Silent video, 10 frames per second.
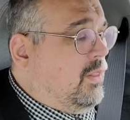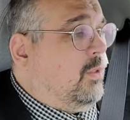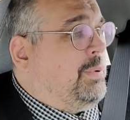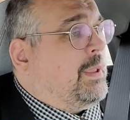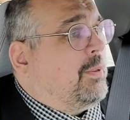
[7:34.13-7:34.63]

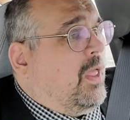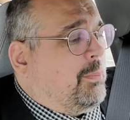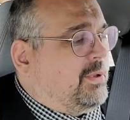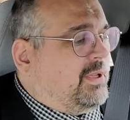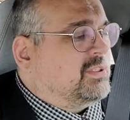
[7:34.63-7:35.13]
The people that
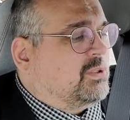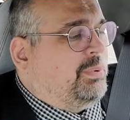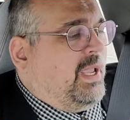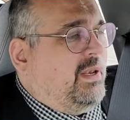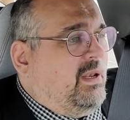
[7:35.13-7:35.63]

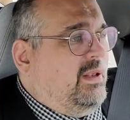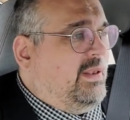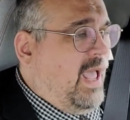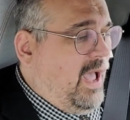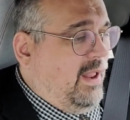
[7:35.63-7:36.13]
participated in
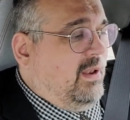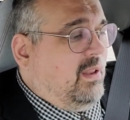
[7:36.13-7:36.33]
that